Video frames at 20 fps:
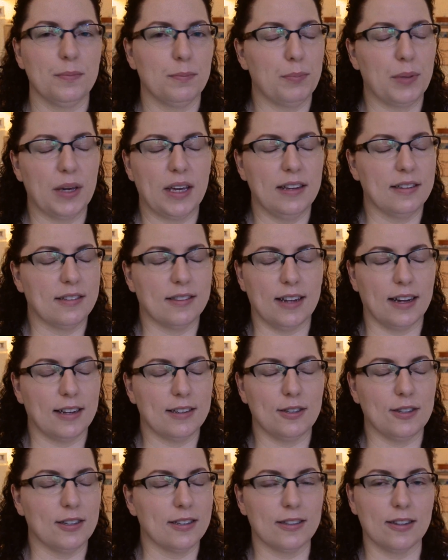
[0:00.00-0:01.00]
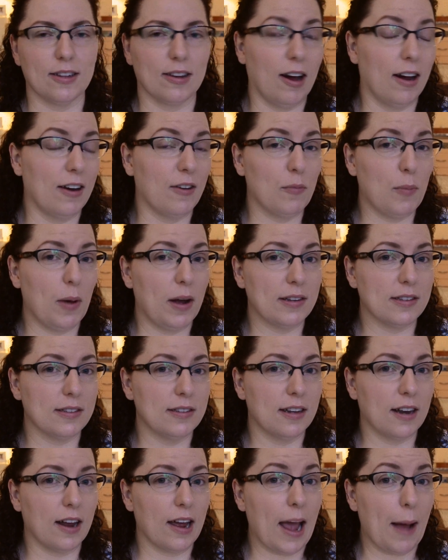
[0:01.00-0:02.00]
because that's just the kind of person
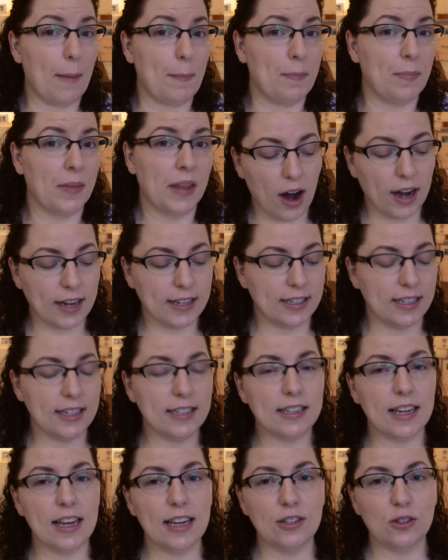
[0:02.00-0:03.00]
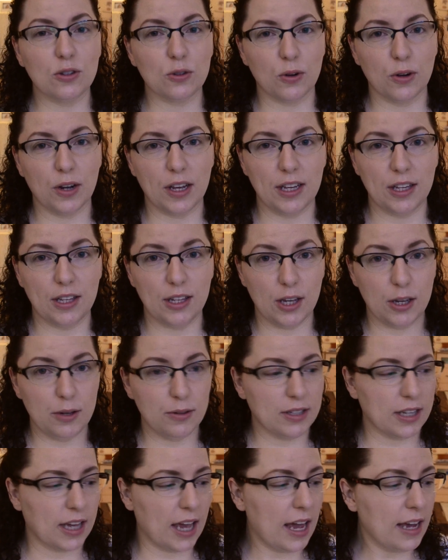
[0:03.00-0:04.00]
that I am. I did enjoy
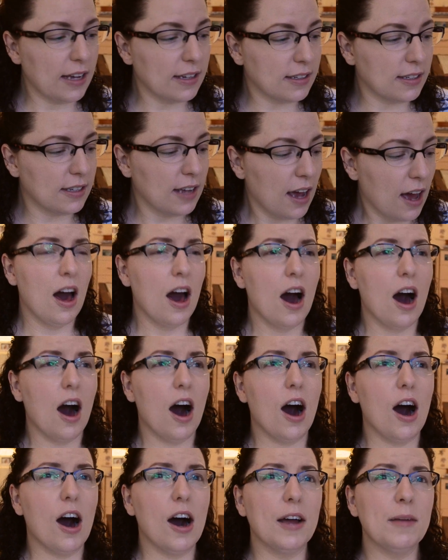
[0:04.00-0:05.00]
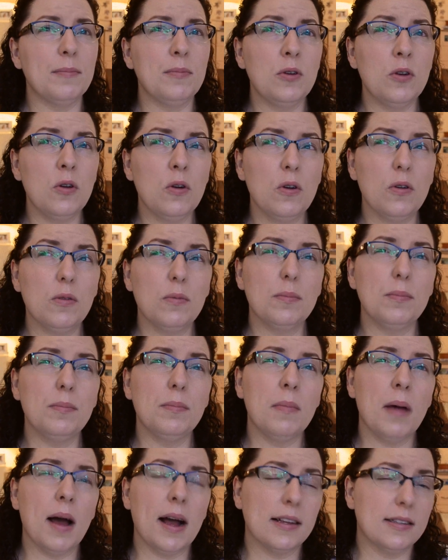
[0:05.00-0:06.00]
using it. I'm not
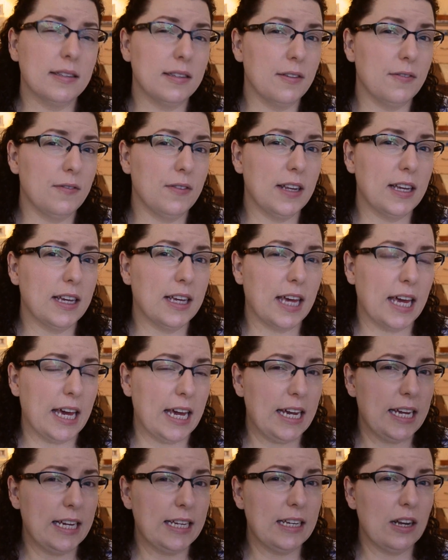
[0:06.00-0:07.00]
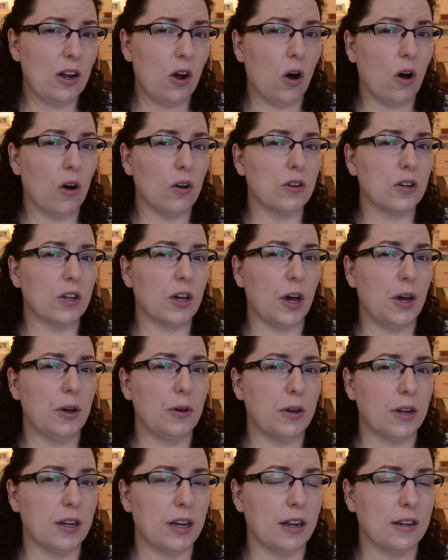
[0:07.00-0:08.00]
massively keen on
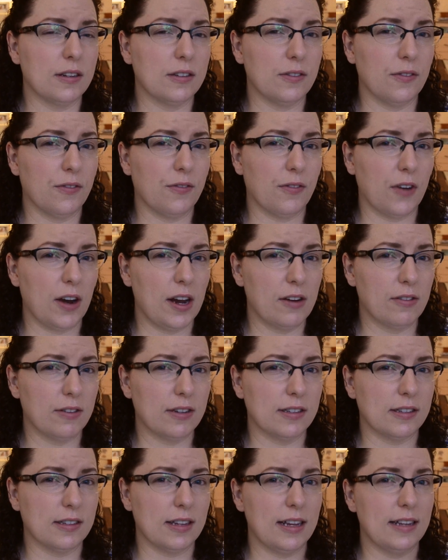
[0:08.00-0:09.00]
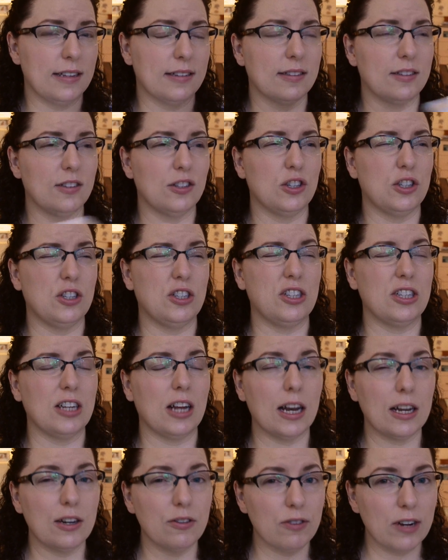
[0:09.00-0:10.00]
coconut fragrances
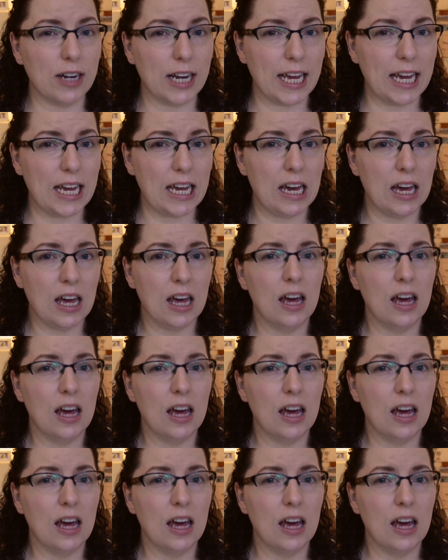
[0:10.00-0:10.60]
generally.